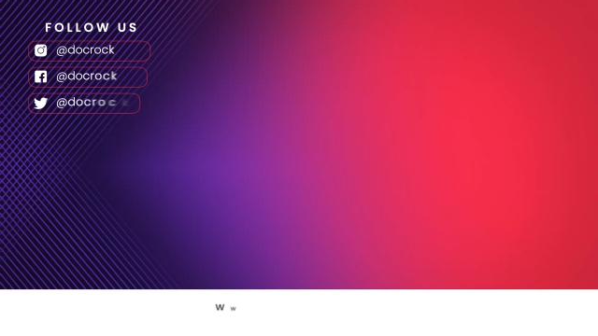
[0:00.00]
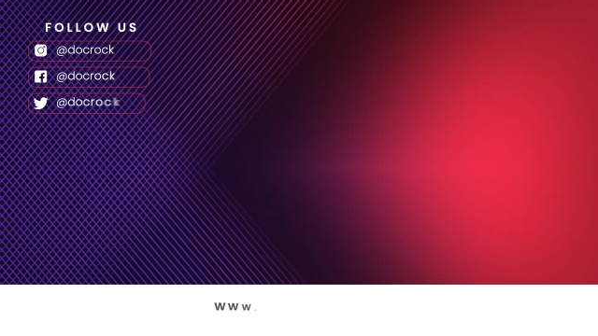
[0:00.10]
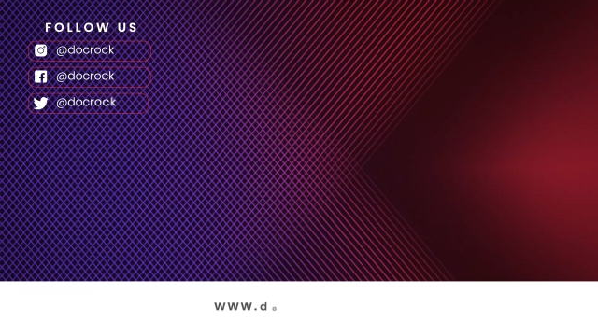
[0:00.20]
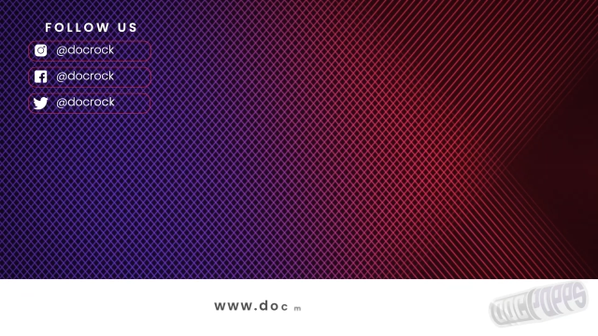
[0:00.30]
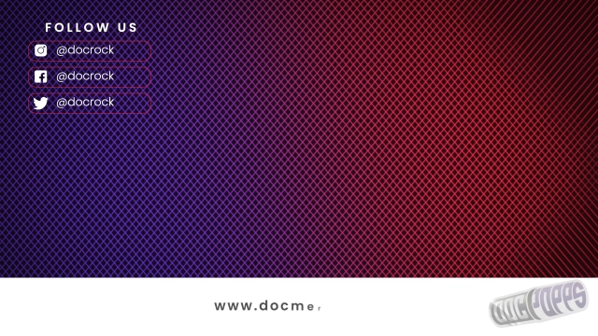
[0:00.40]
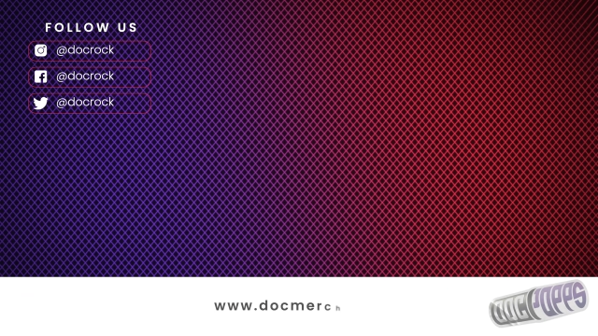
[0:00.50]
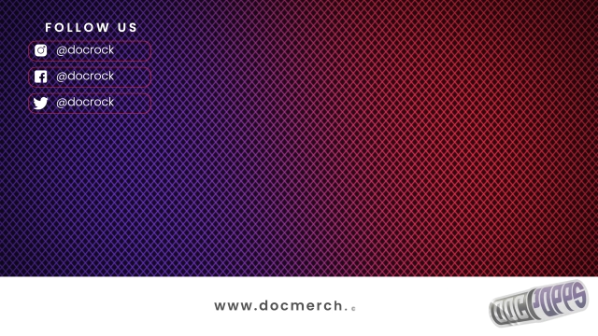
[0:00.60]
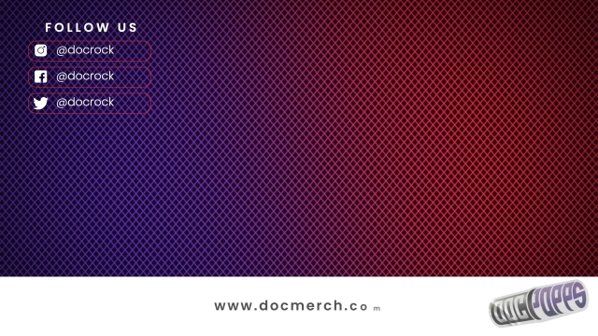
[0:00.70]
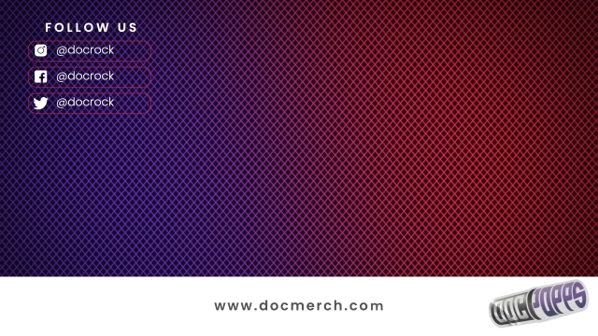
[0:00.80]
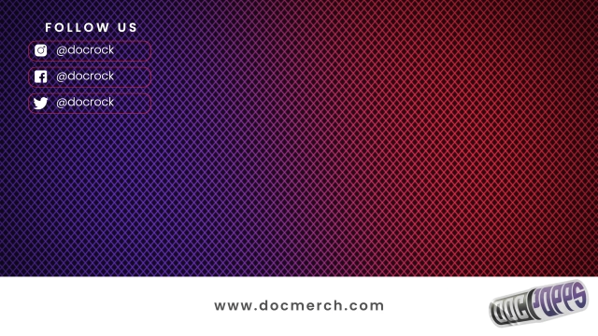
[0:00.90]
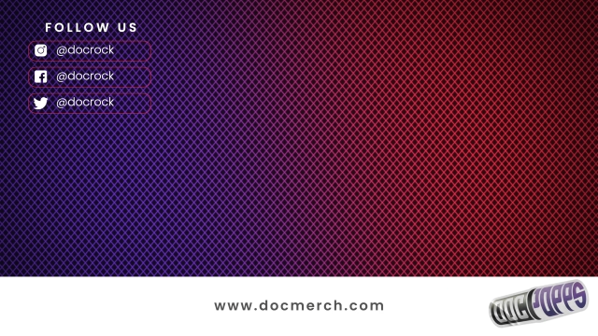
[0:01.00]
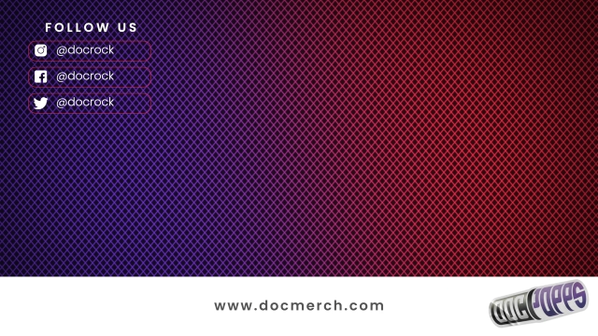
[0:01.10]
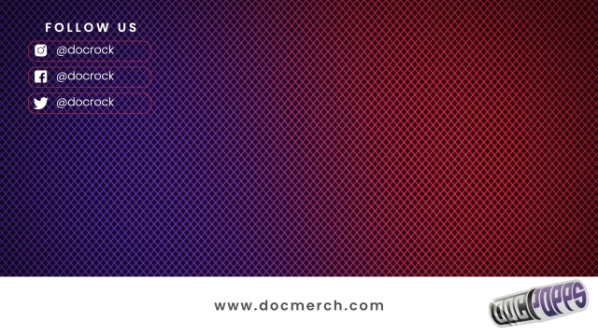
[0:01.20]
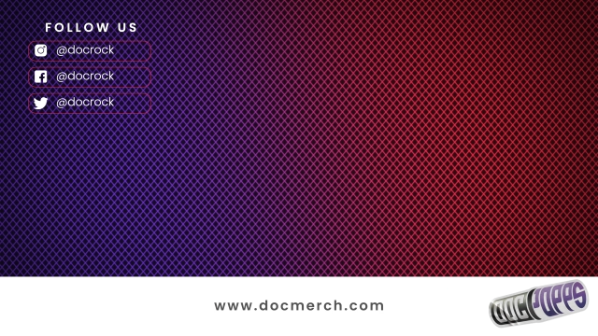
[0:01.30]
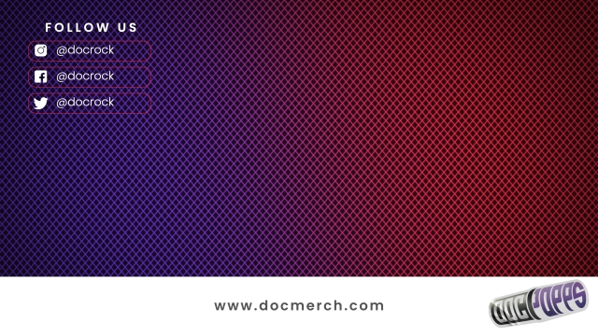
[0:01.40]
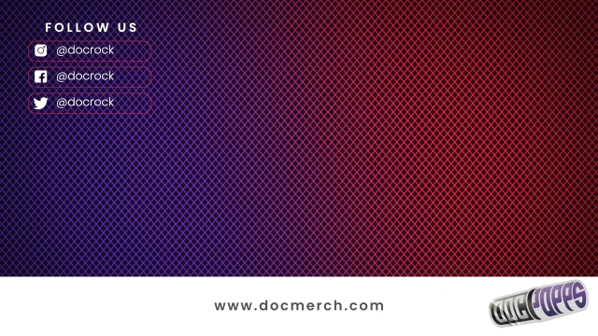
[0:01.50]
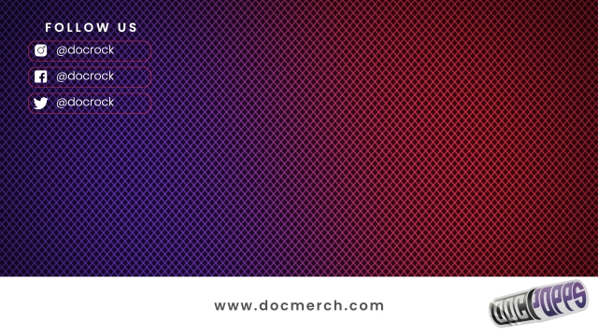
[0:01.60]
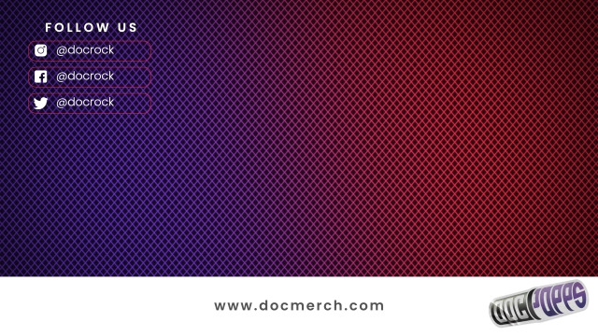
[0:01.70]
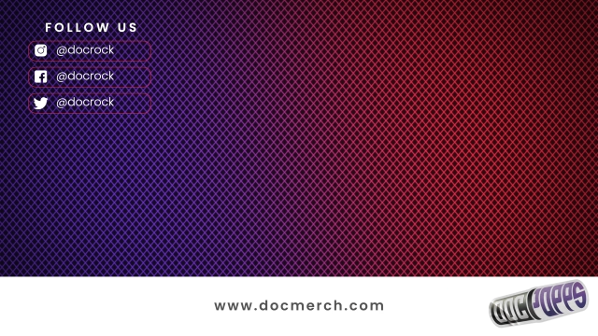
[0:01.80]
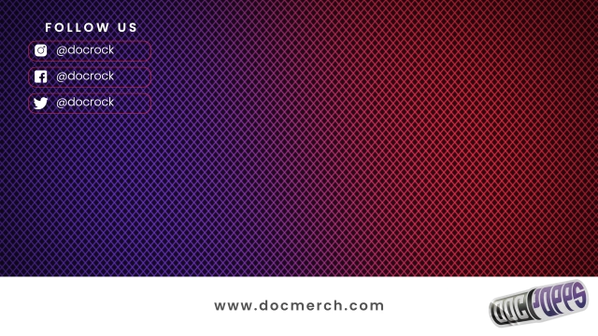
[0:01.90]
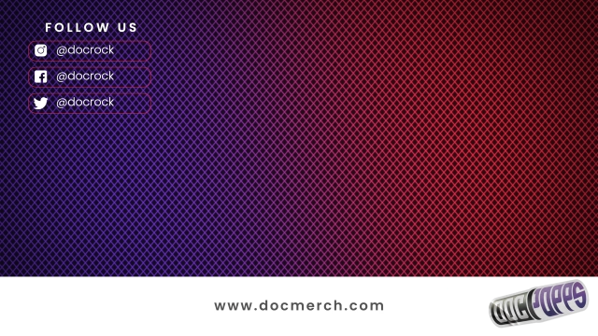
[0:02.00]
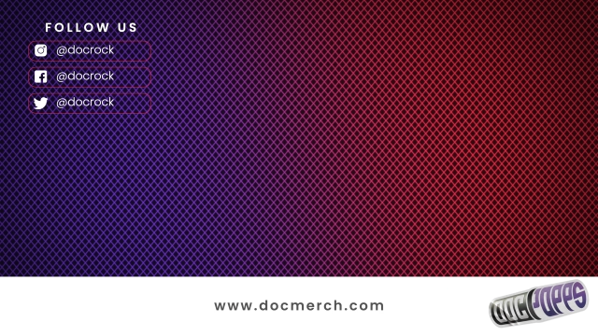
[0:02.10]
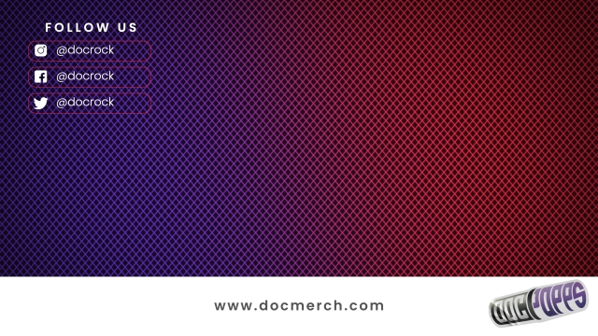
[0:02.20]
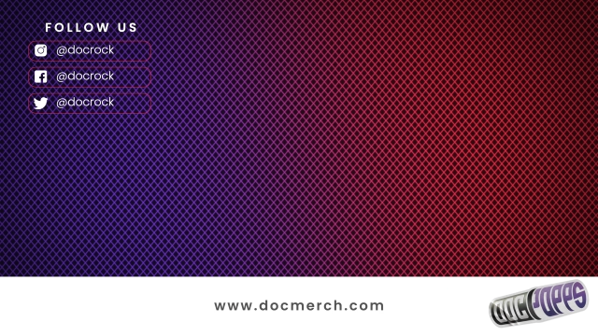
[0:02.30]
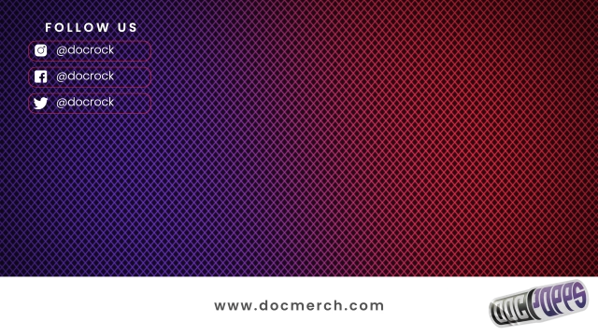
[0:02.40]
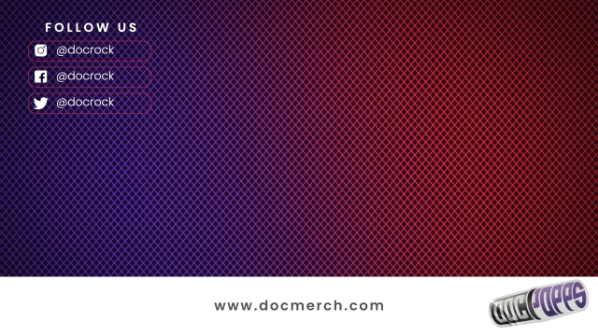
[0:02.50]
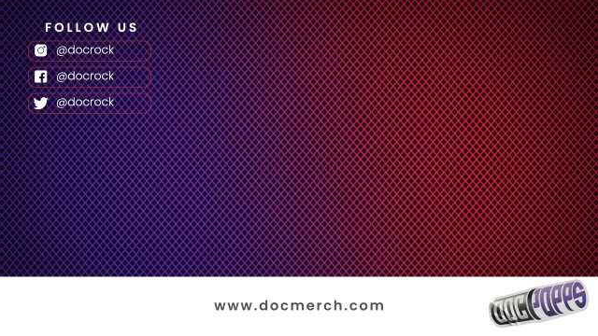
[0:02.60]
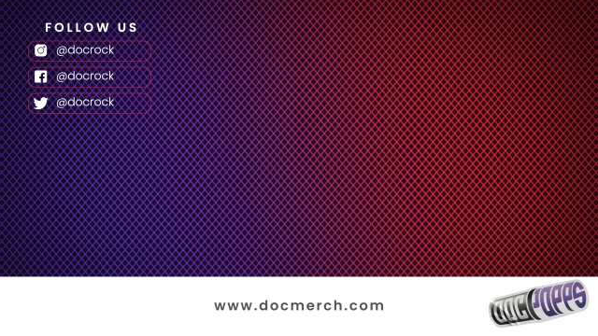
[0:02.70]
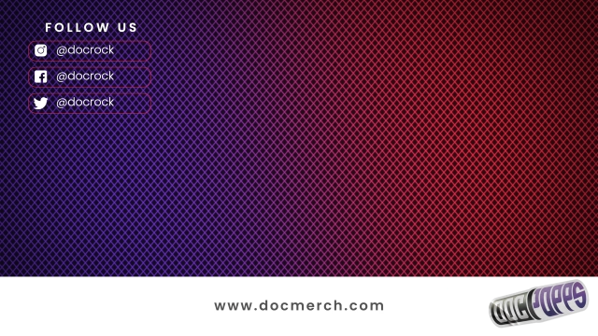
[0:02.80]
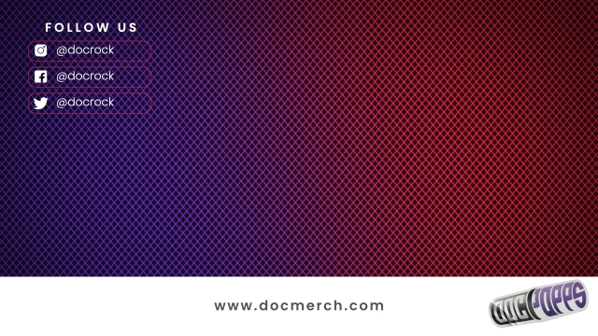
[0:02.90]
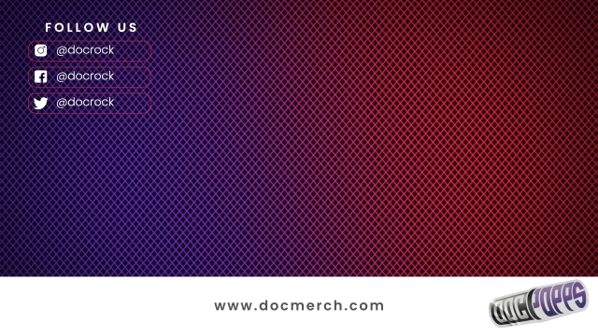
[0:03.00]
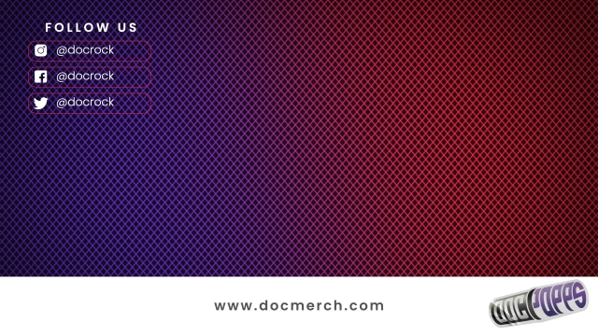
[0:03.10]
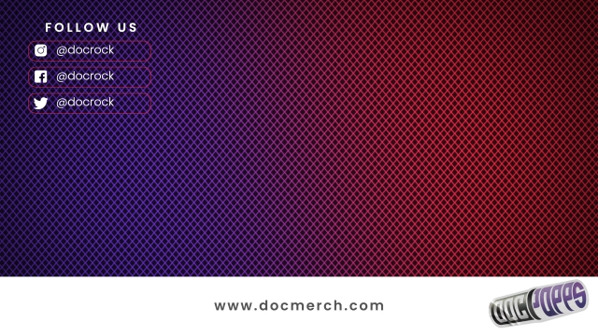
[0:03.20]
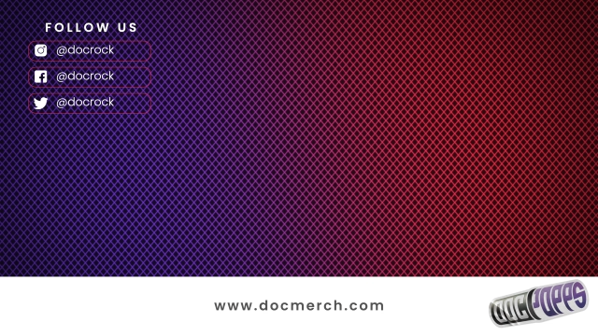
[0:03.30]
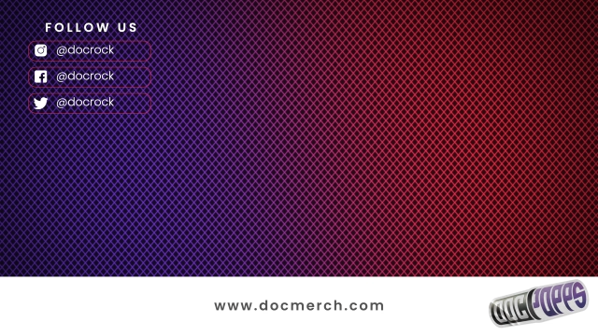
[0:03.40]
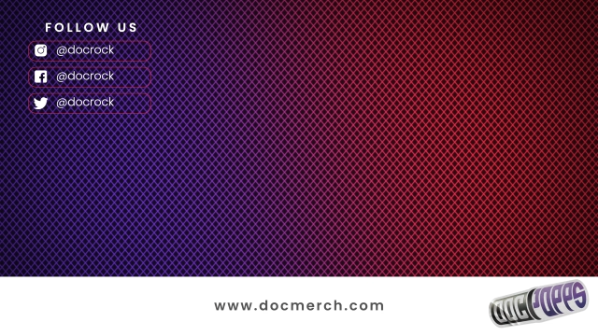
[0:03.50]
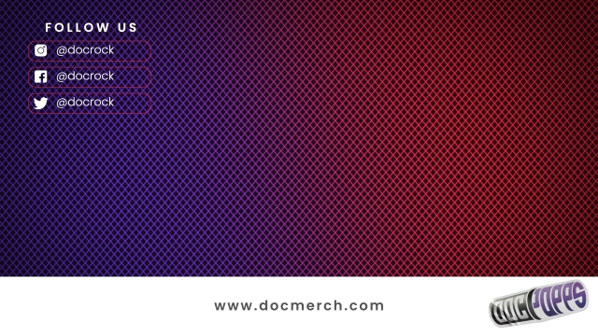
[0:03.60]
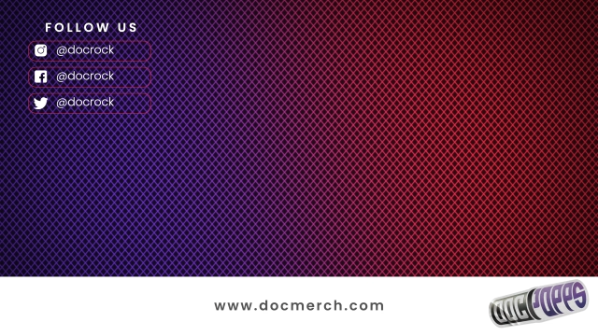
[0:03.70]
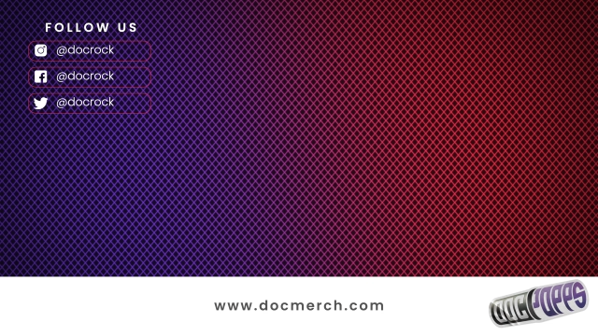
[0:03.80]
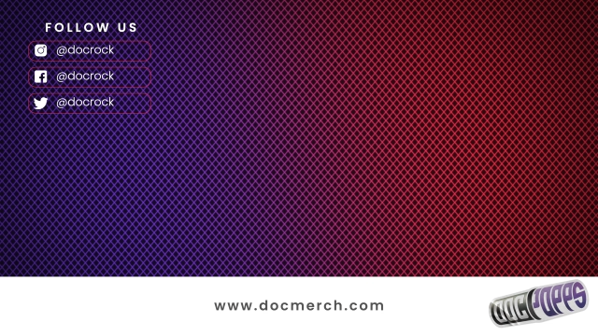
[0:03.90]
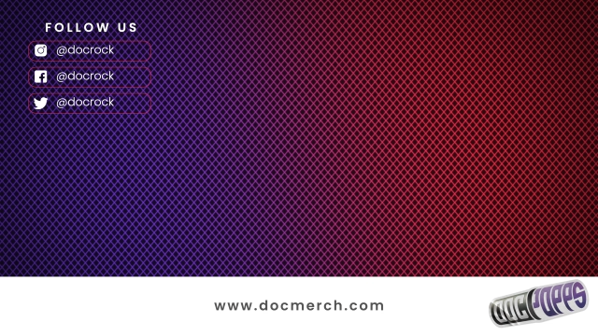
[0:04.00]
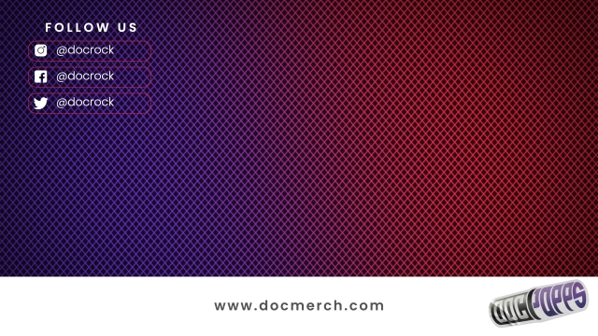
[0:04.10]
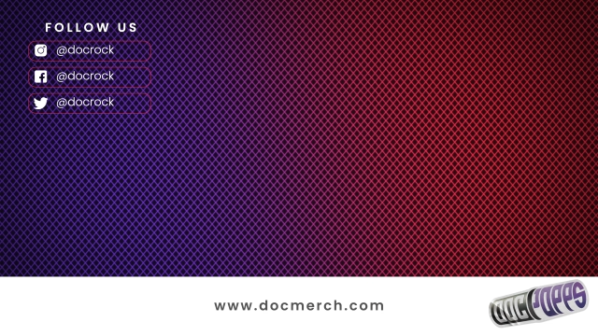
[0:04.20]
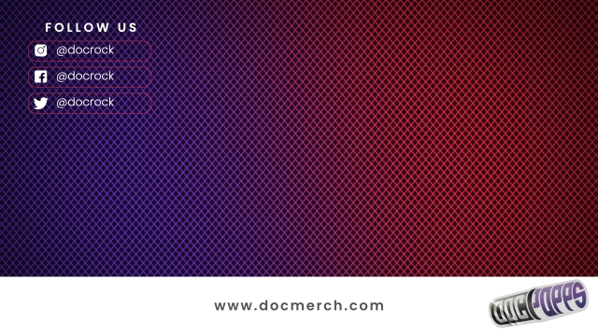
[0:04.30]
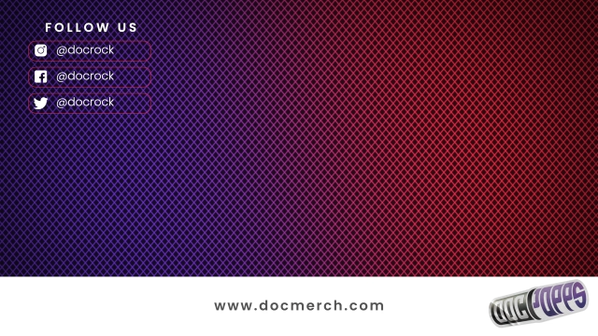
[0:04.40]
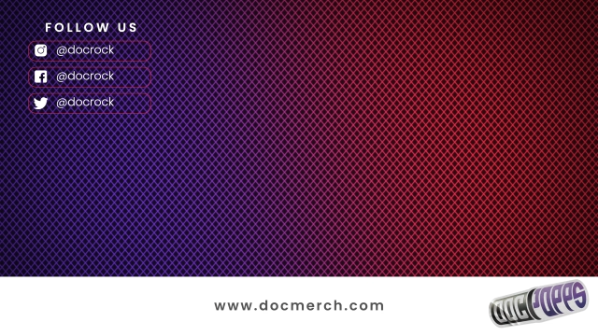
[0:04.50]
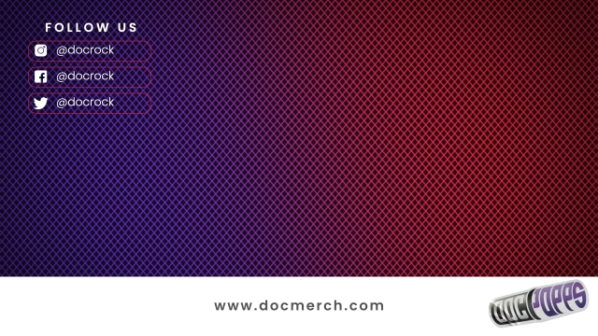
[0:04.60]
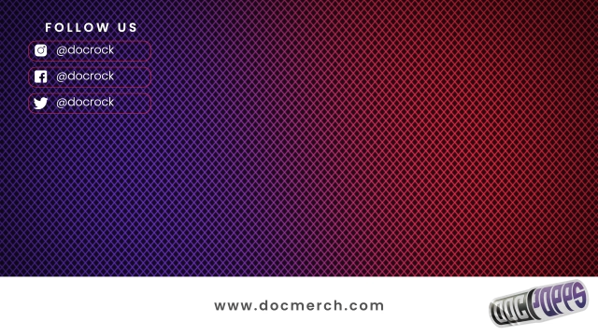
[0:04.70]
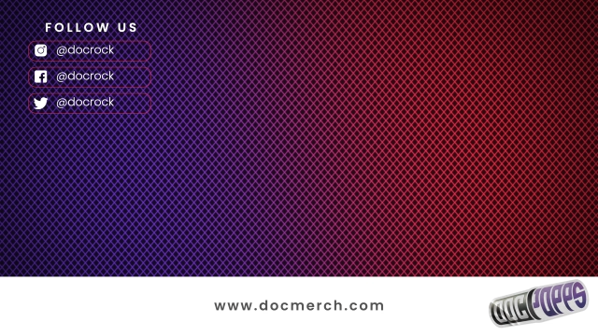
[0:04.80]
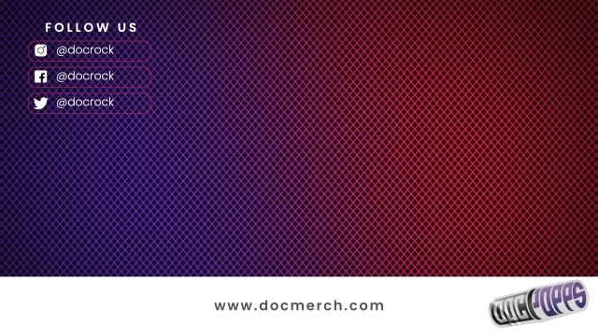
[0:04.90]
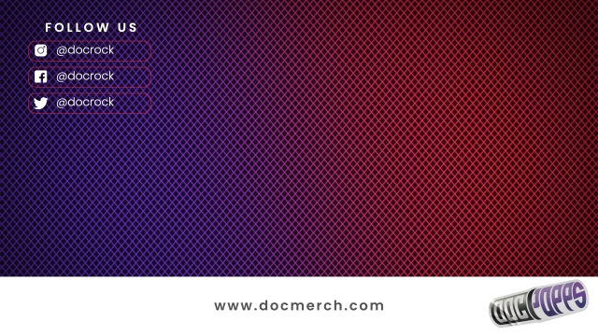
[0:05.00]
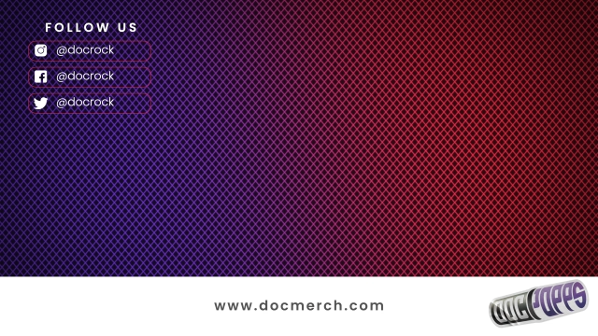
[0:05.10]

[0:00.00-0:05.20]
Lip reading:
Nobody's mouth can be seen.